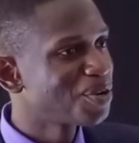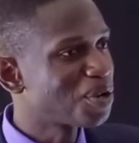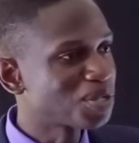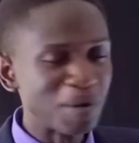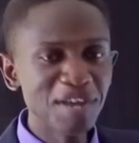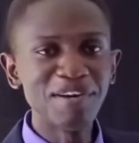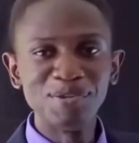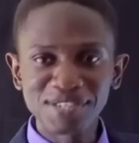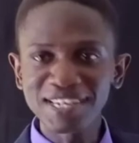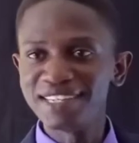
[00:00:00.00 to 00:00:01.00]
Because whatever
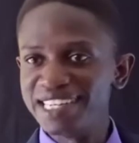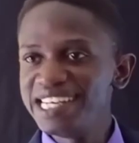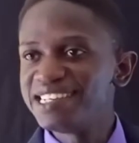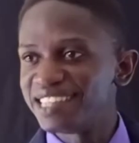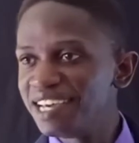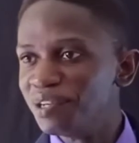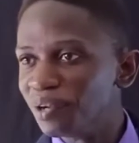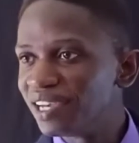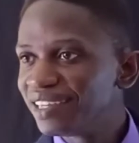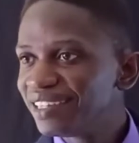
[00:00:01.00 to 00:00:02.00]
you said is
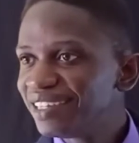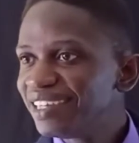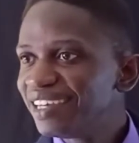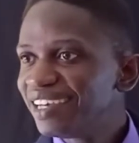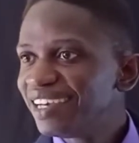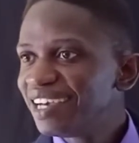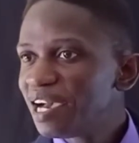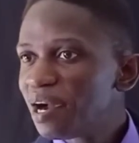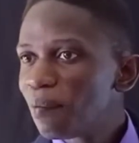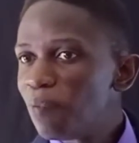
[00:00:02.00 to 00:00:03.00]
anyway.
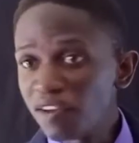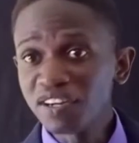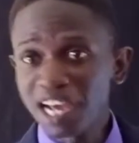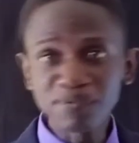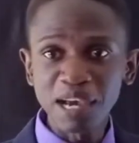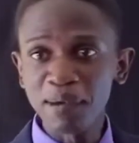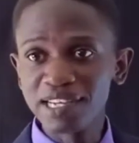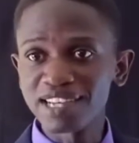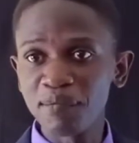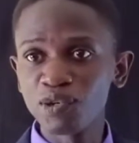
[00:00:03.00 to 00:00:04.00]
But every time
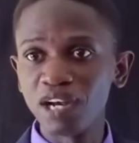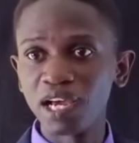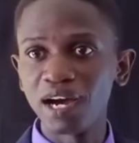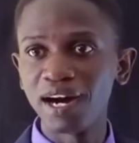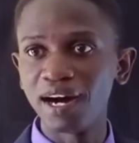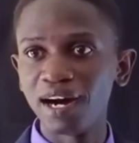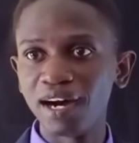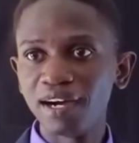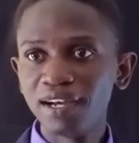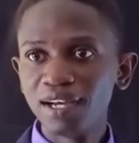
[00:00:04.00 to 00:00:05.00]
somebody is coming to you like,
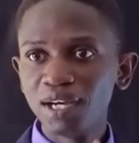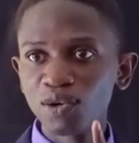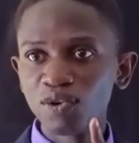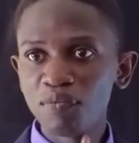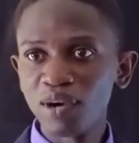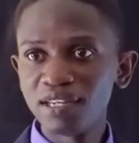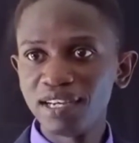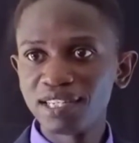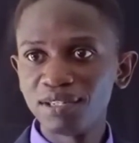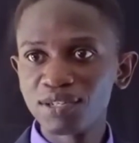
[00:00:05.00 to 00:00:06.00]
ha, what did
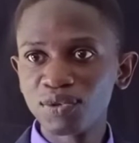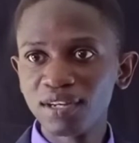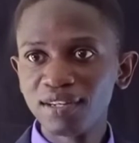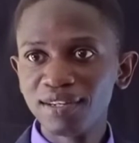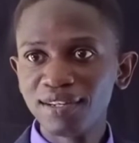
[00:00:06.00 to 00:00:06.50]
I tell this one?